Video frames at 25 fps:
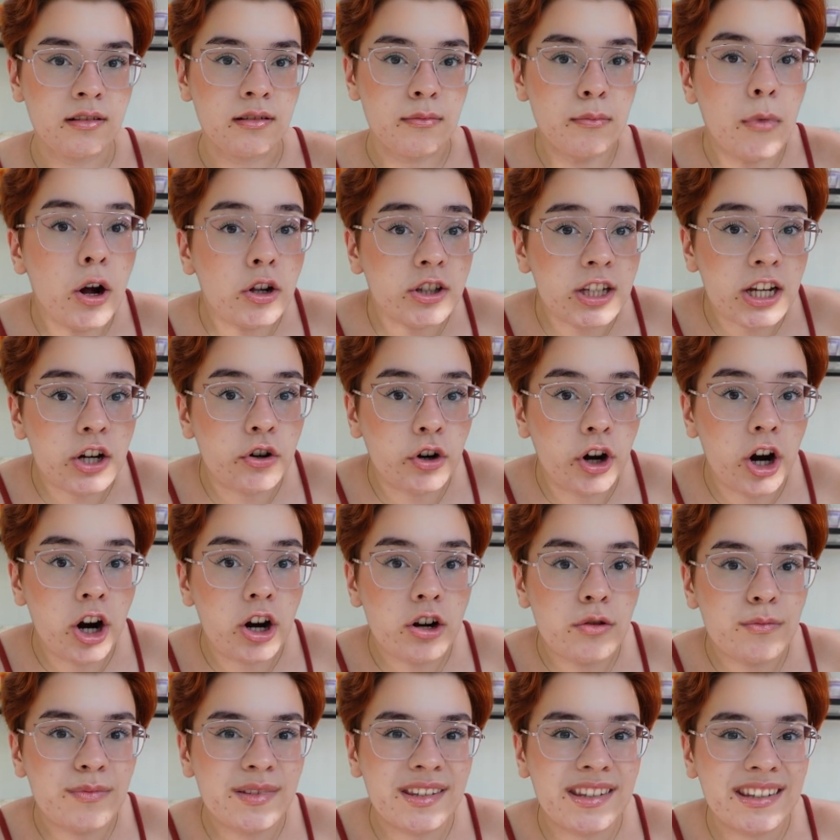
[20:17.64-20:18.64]

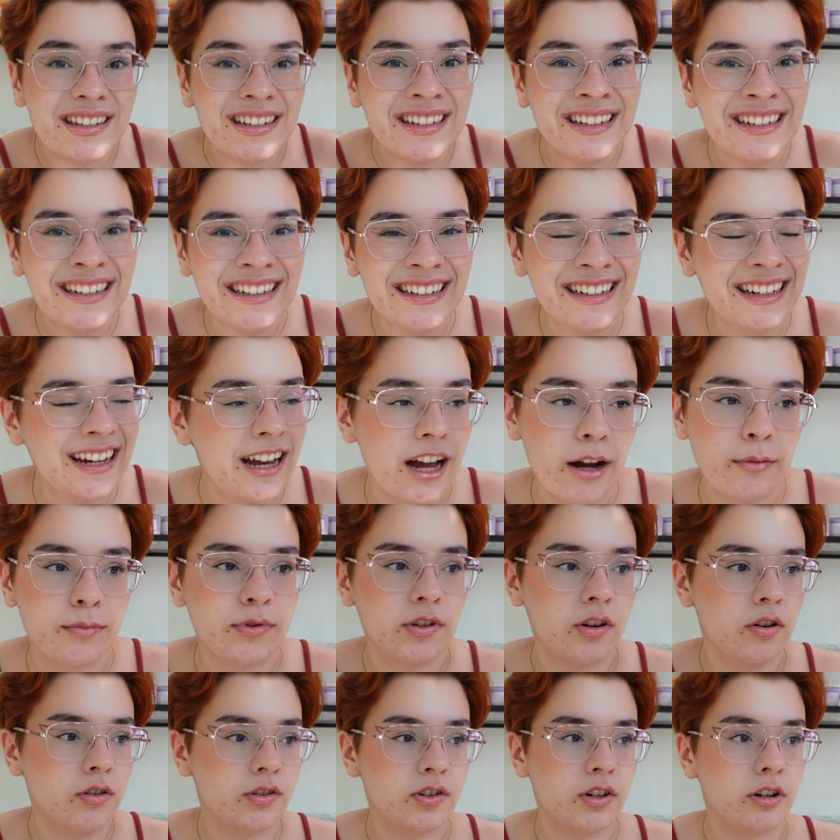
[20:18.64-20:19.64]
Multi-chromes! I'm
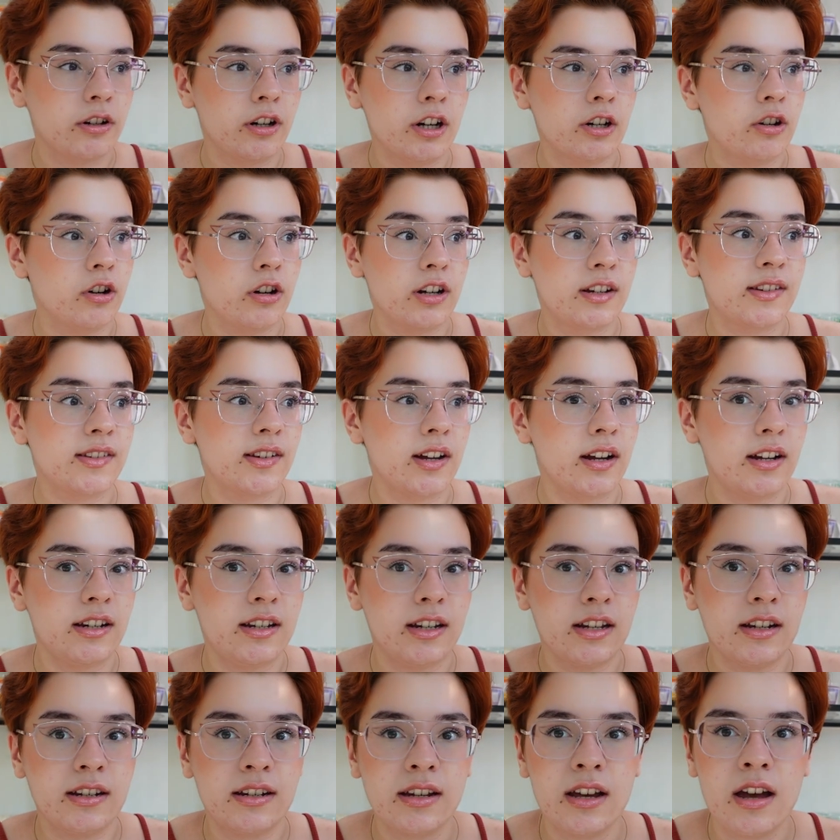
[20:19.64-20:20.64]
so sorry, I got
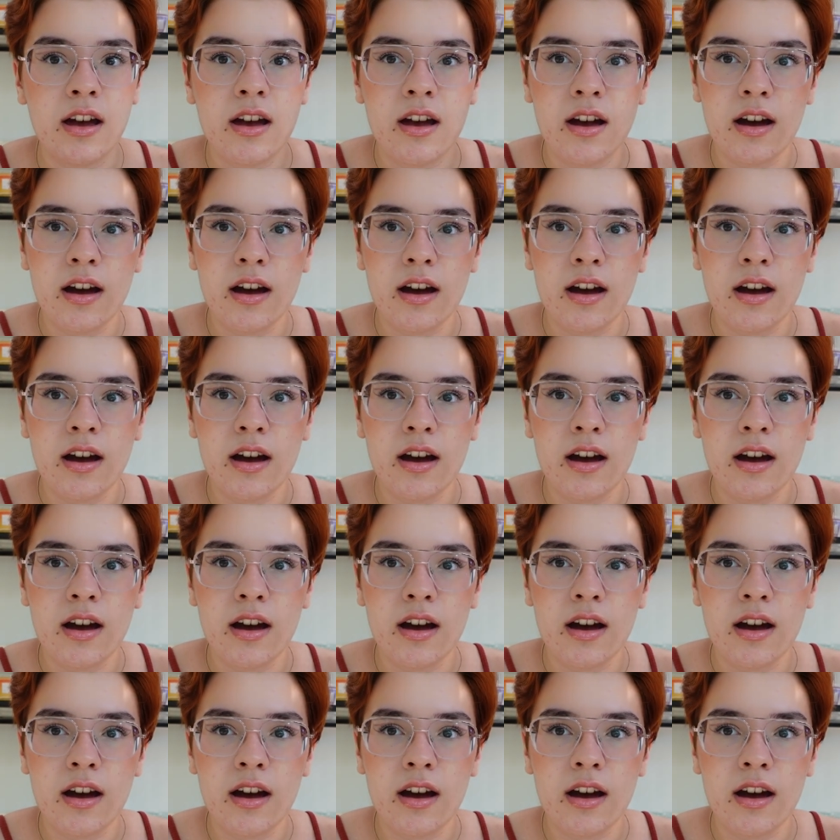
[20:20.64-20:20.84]
excited.